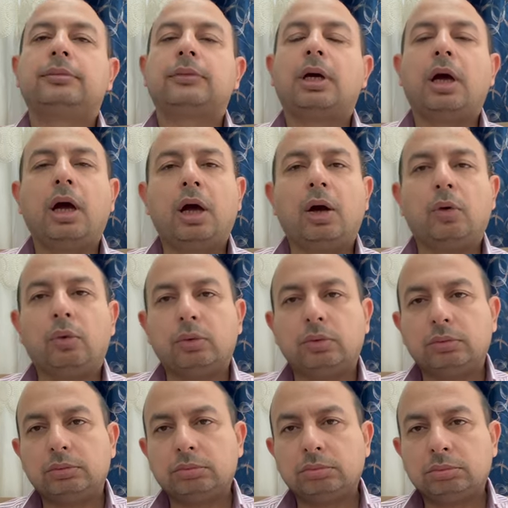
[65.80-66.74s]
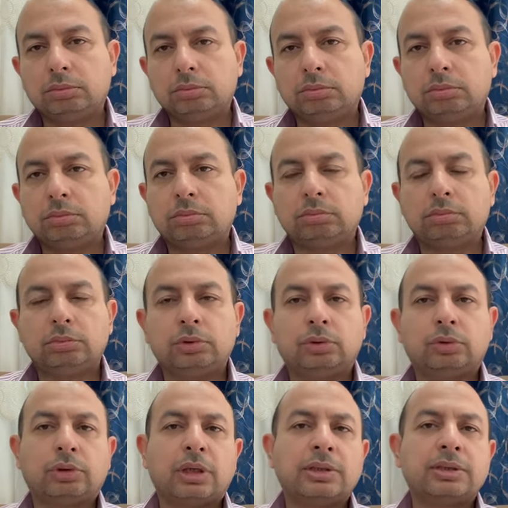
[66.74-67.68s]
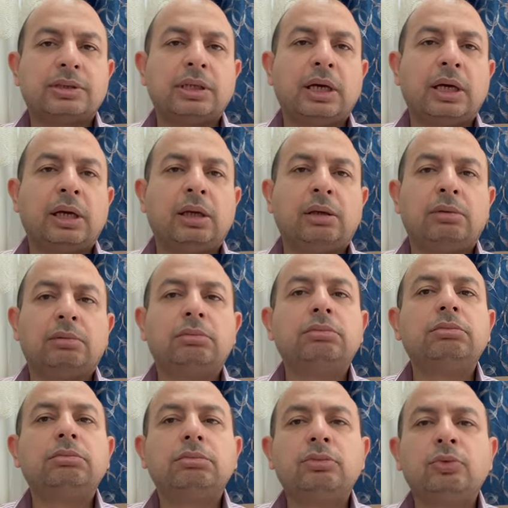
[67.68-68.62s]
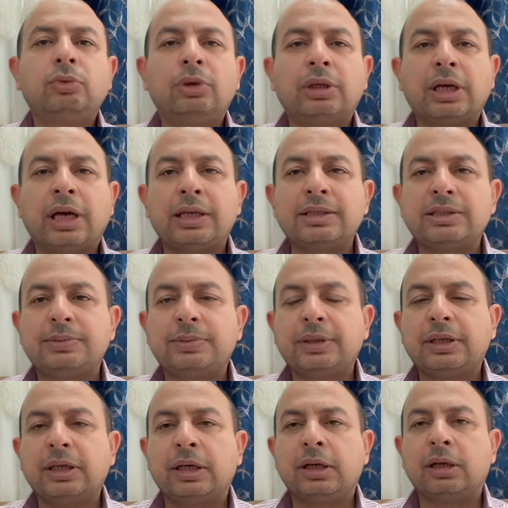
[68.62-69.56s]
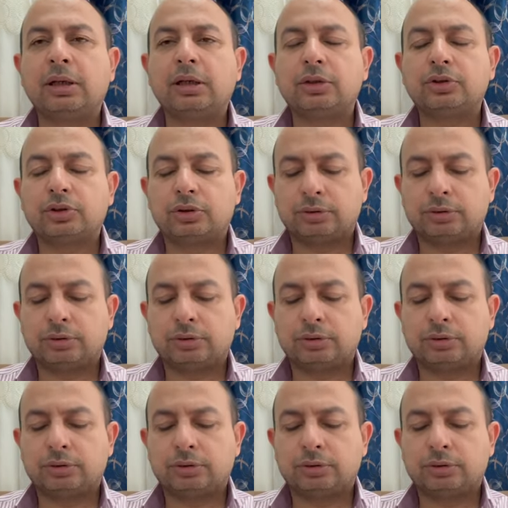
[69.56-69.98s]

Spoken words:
How? You can say, we can't speak English.